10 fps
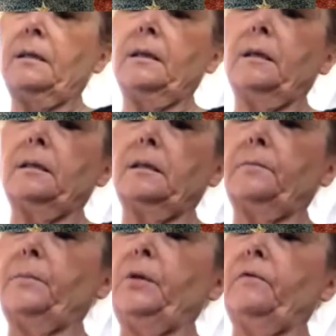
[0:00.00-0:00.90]
This
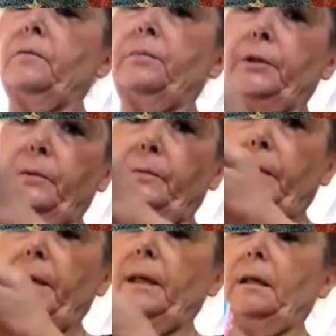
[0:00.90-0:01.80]
beautiful blue and
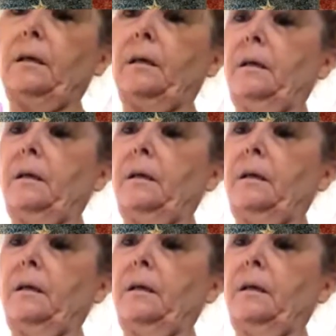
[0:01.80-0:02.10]
pink,